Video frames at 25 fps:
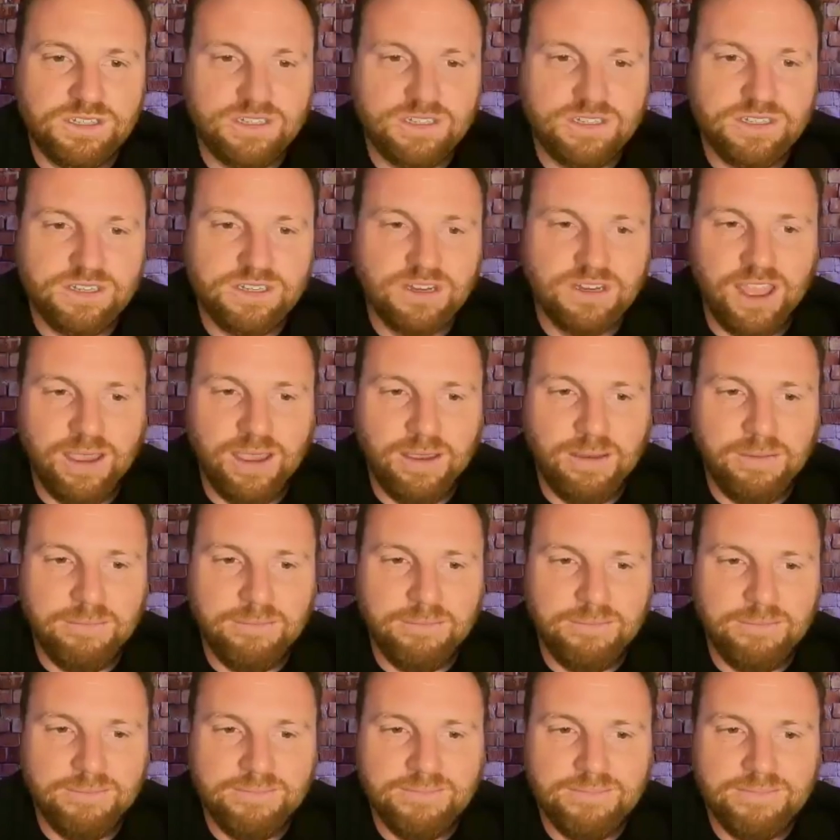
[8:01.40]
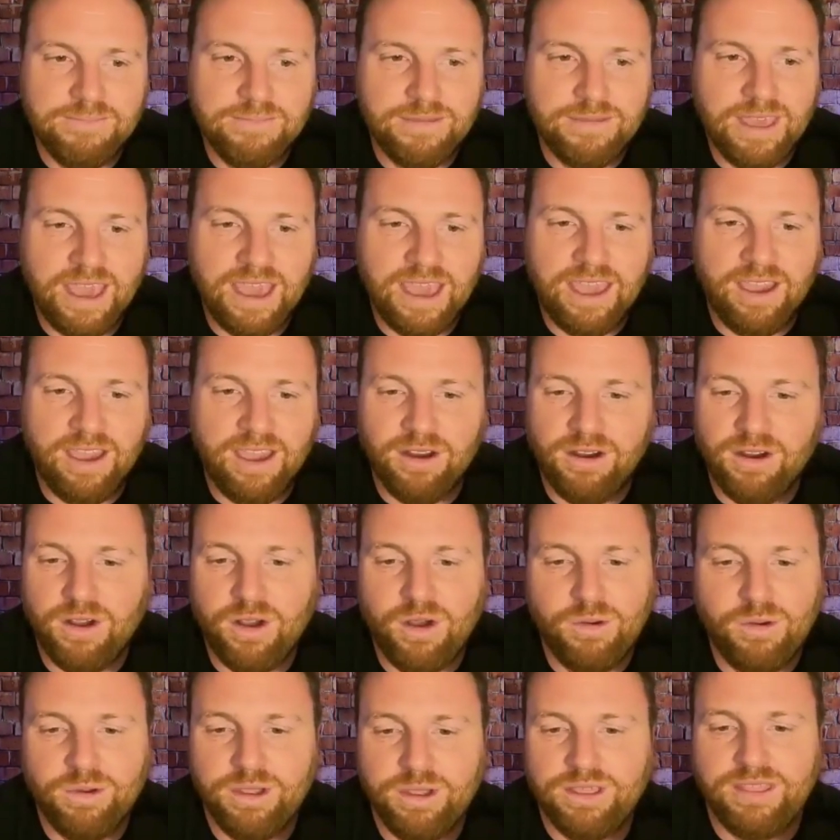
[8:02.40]
that are
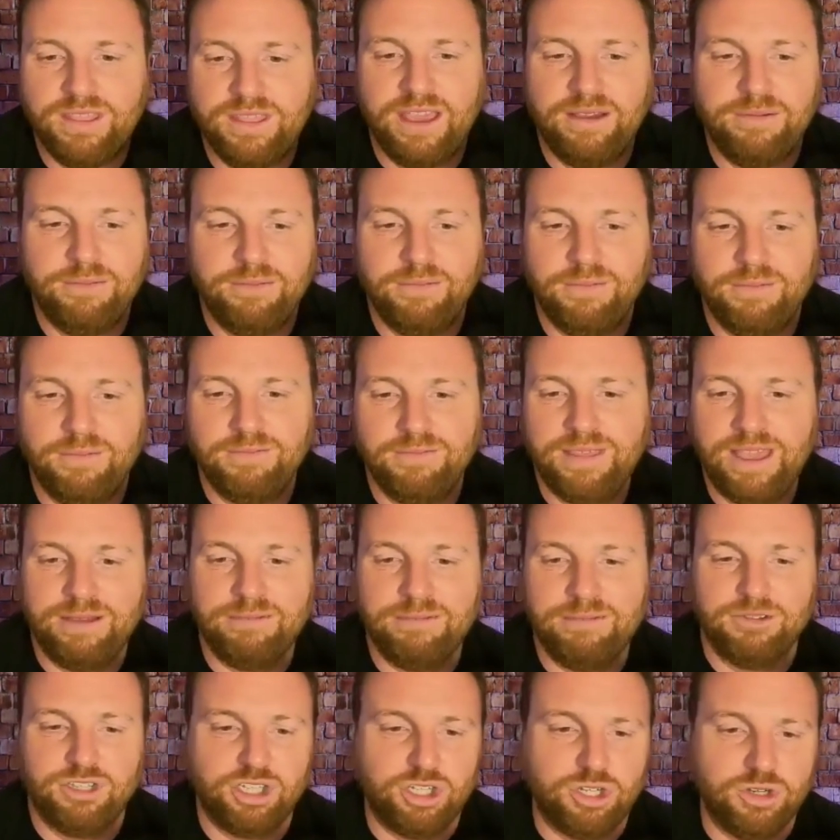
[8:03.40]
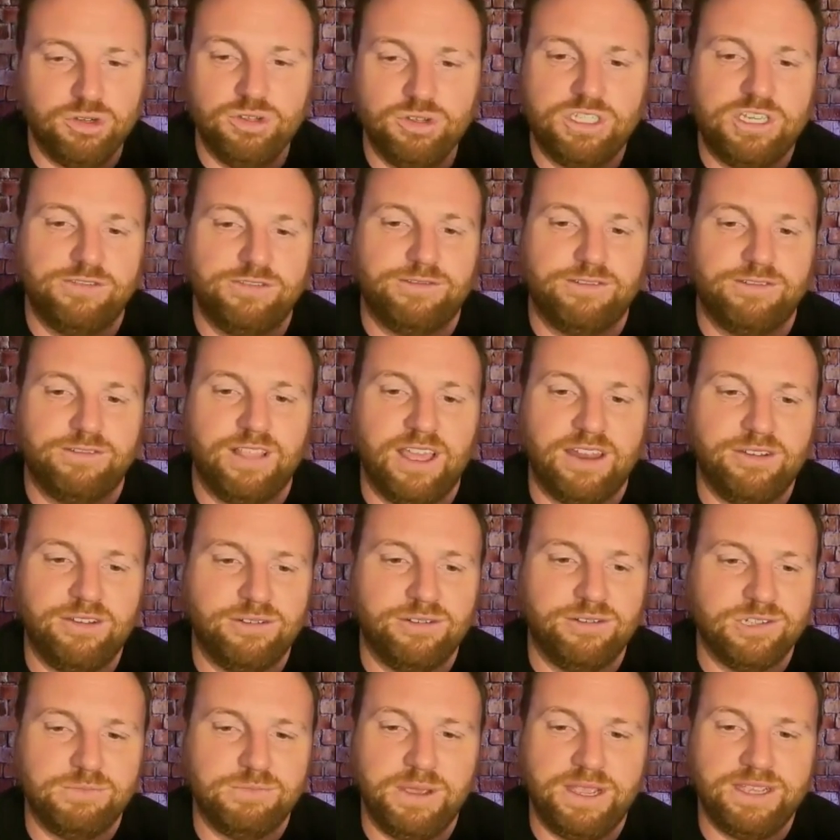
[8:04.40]
always that choose different
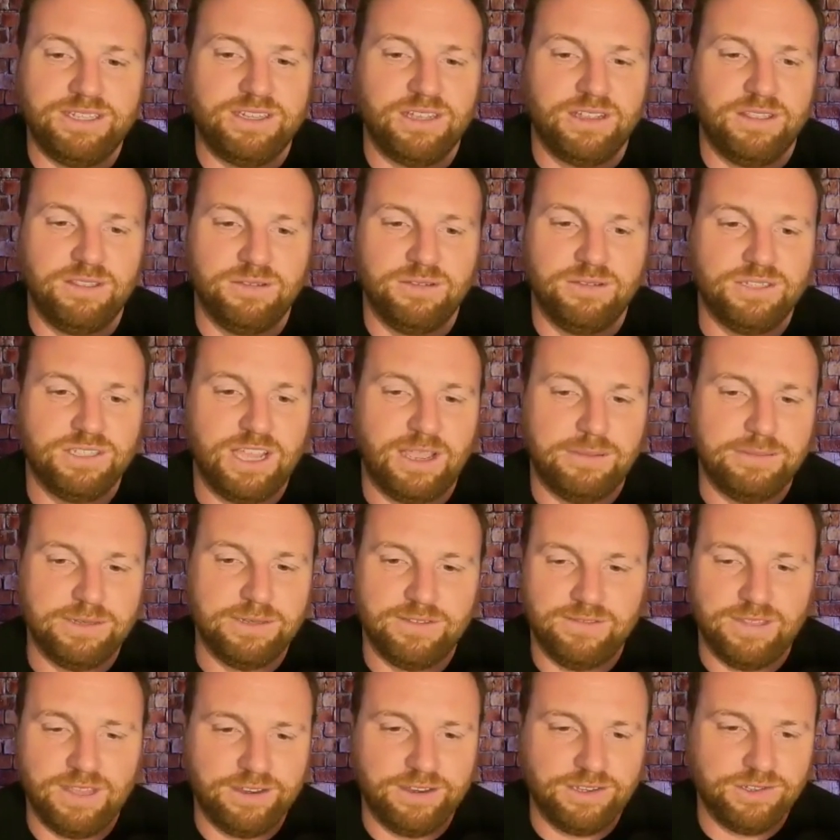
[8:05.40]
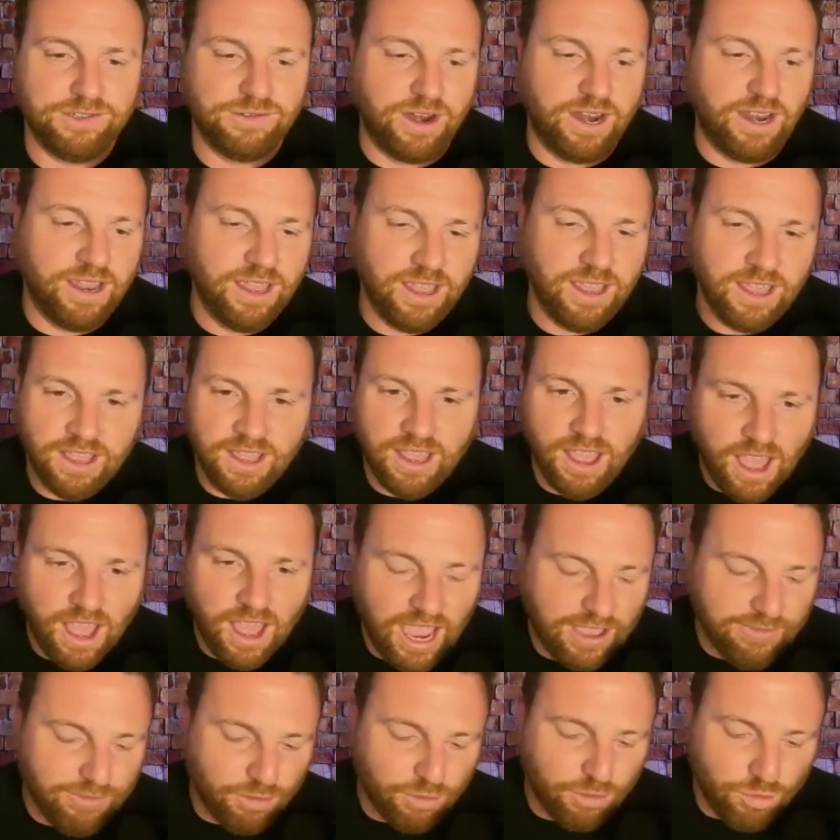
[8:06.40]
lenders based on those types of things, right? I
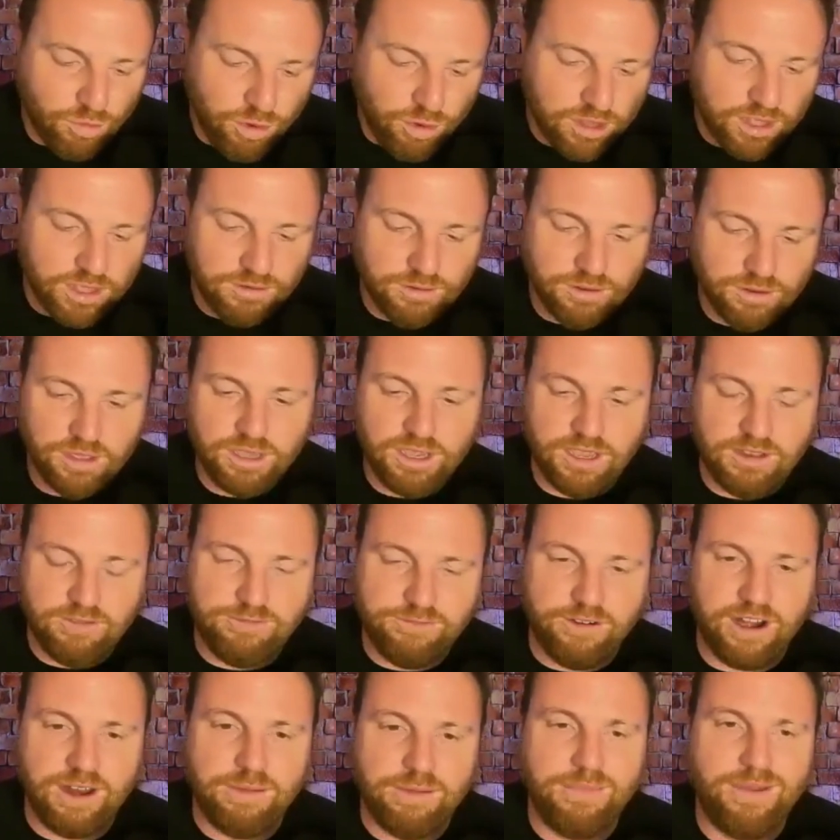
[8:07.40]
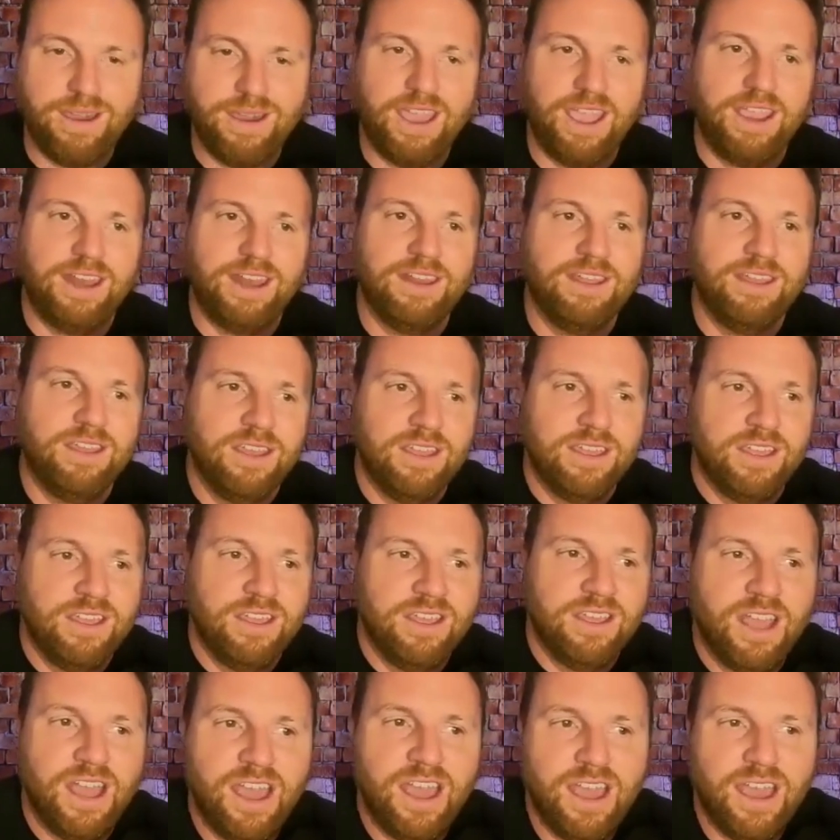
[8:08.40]
have a really, really good friend of mine
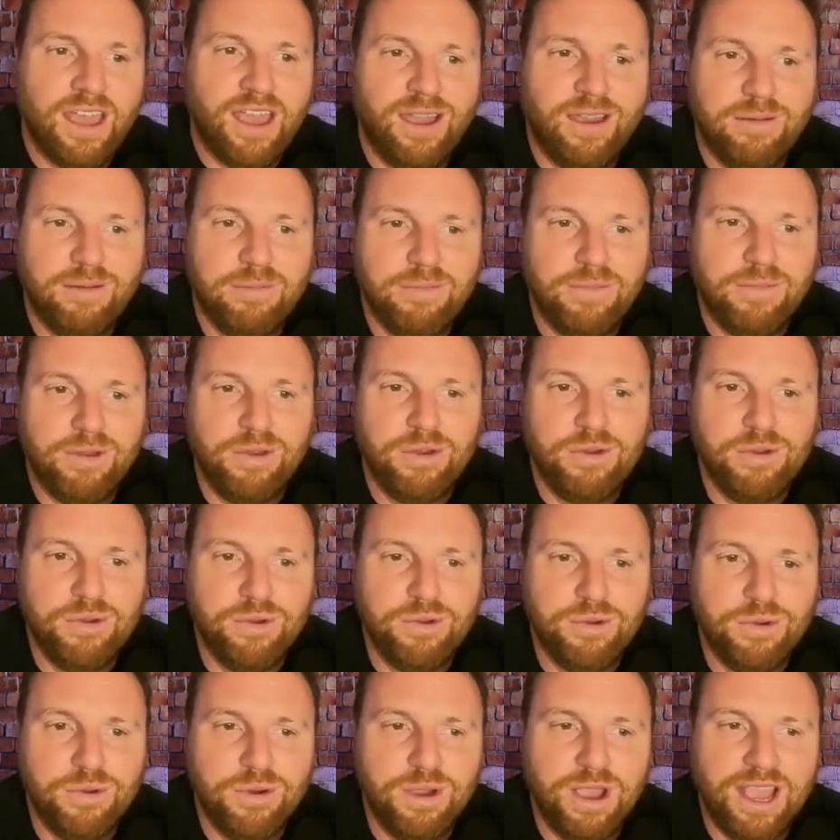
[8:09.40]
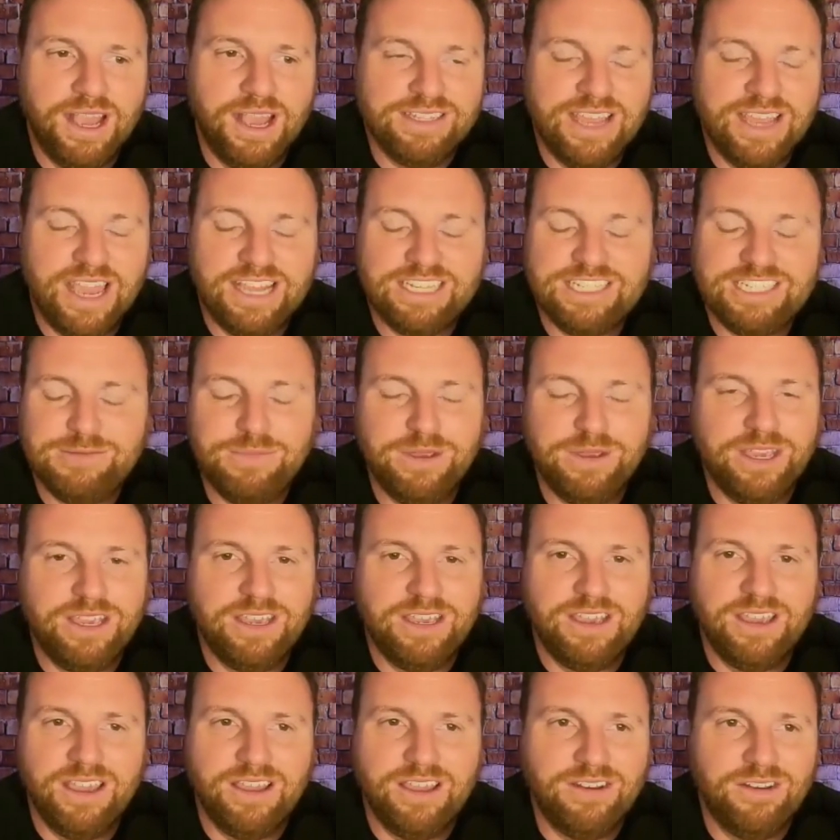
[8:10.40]
who has asked
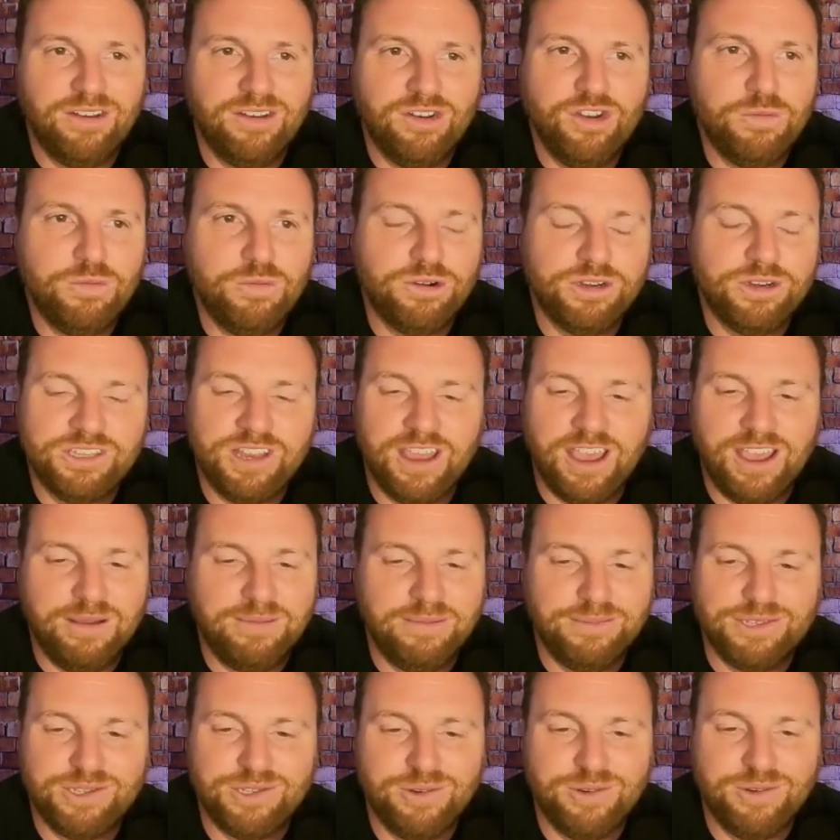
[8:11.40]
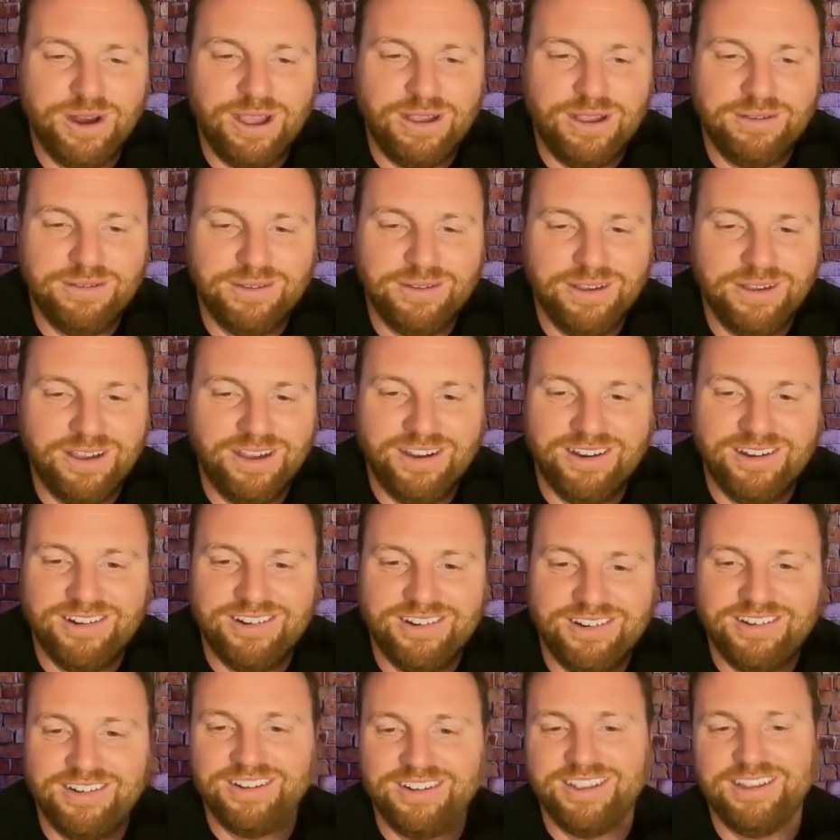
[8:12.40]
me numerous times throughout
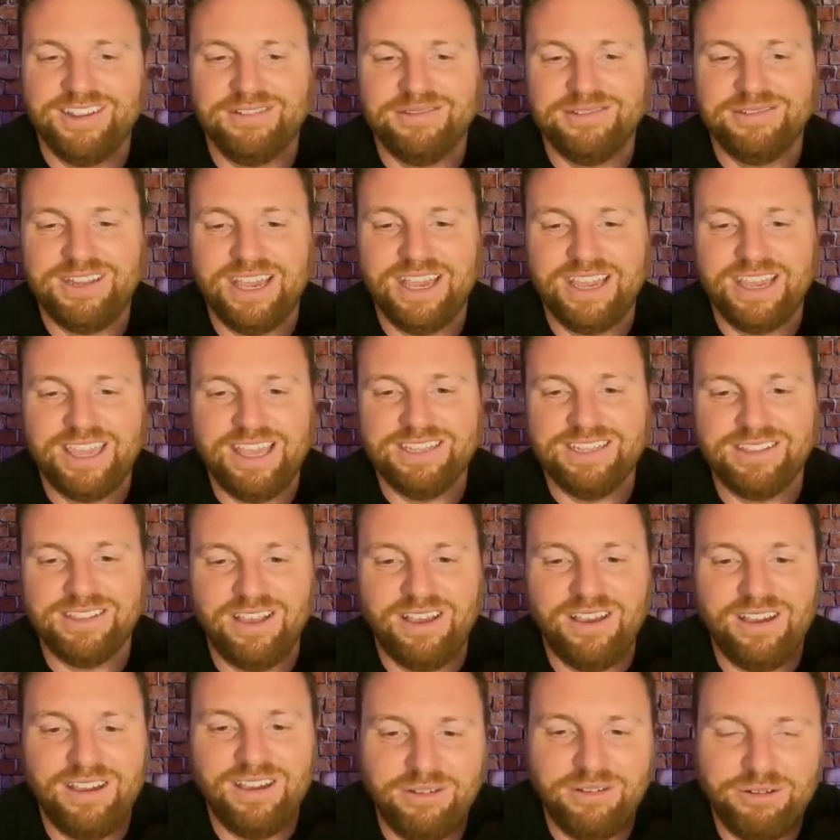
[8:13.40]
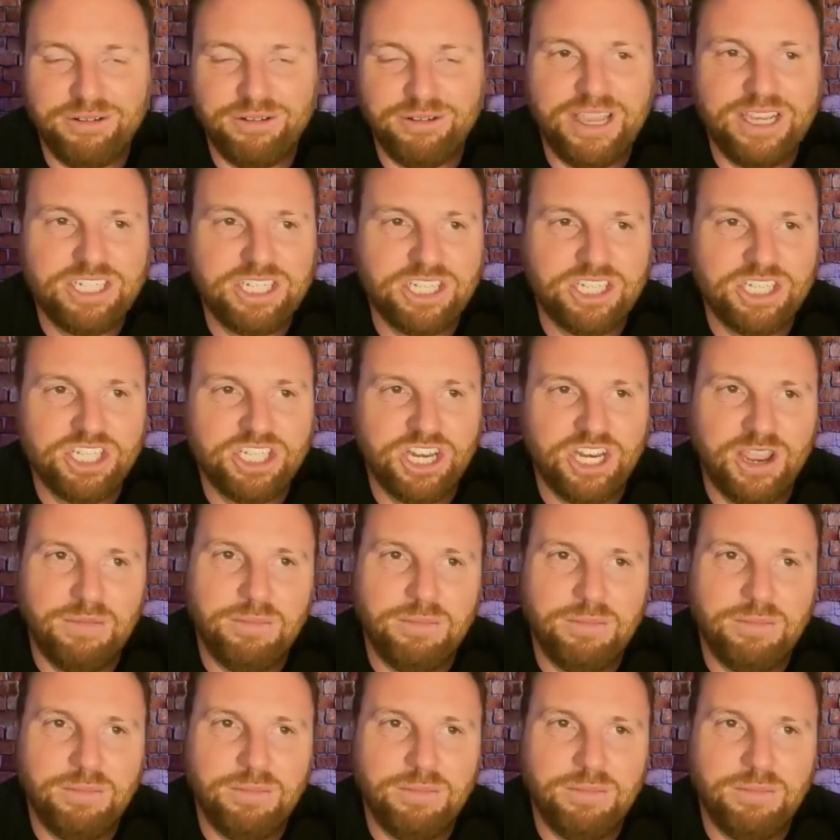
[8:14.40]
our decades long relationship